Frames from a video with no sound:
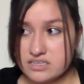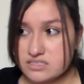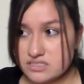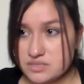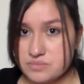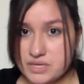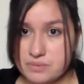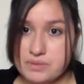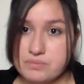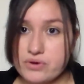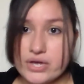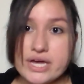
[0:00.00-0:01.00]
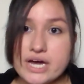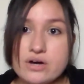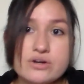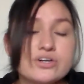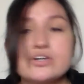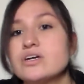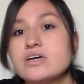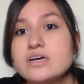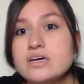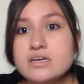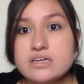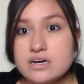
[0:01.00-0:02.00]
It doesn't make me break out or
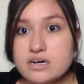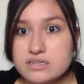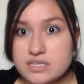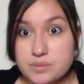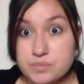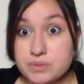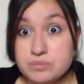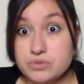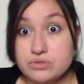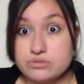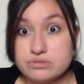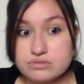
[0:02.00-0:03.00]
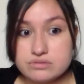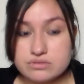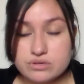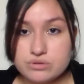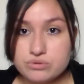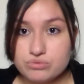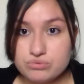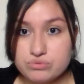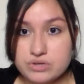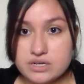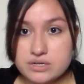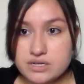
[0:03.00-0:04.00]
get pimples.
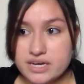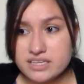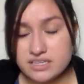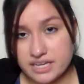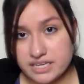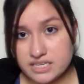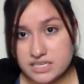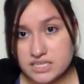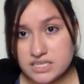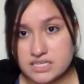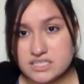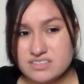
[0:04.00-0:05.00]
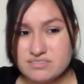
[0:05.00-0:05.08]
So I like it.